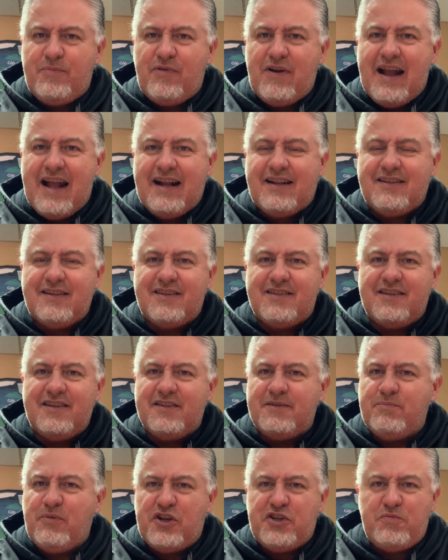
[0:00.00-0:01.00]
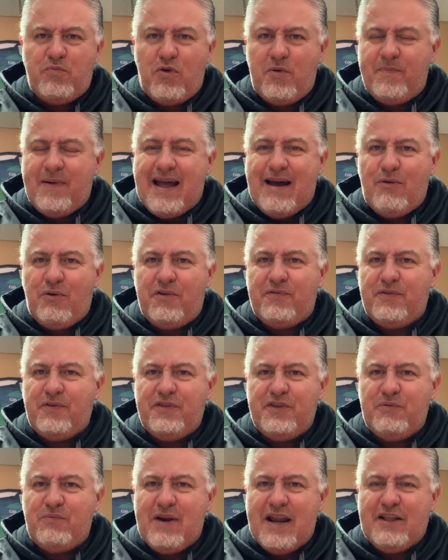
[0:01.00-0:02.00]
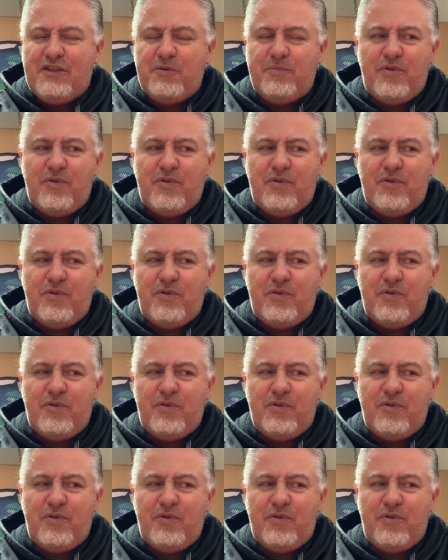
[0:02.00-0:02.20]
practice is much more powerful than regular